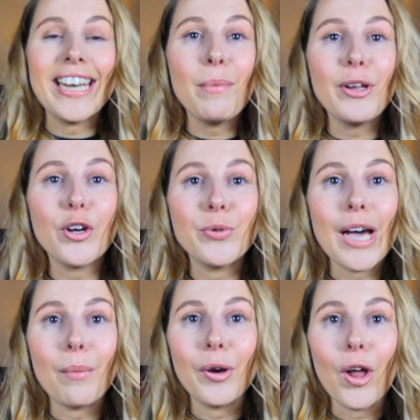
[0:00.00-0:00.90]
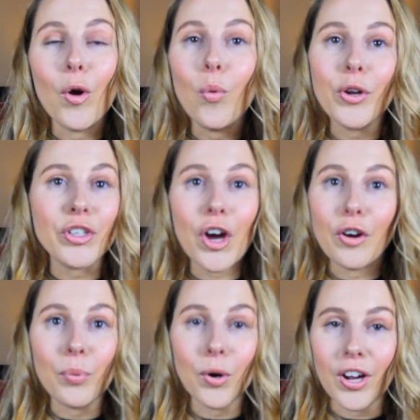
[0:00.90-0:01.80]
Let me know down below which
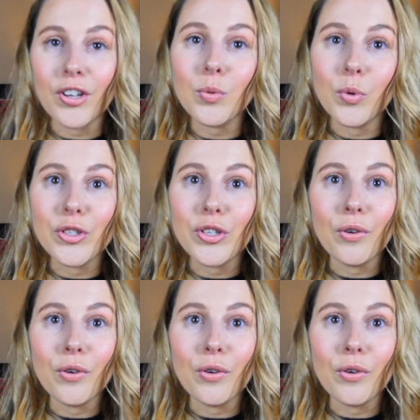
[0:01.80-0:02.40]
kind of product was